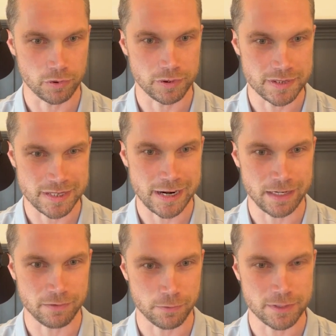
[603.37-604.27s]

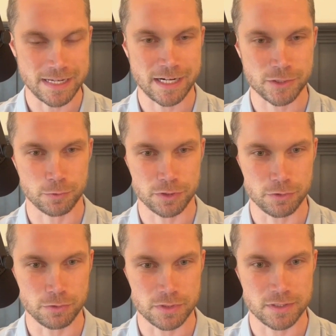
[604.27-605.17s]
designed for its actual
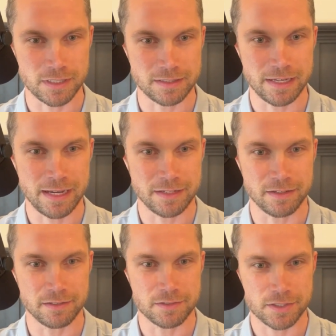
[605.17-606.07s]
use that they had
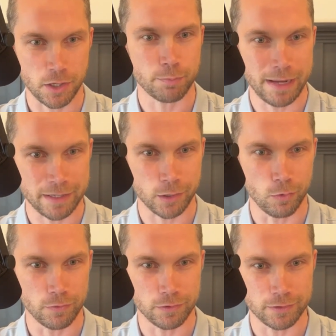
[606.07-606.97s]
to start back
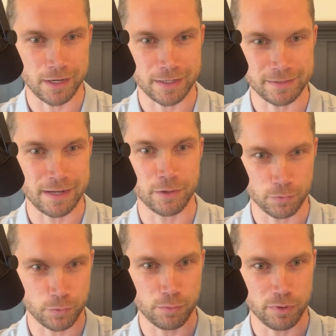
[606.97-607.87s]
over, knock it down, and
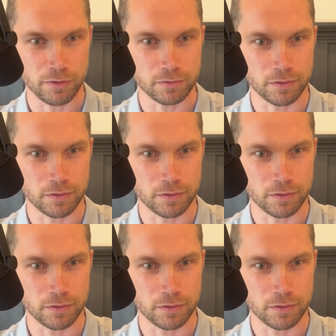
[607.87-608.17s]
rebuild.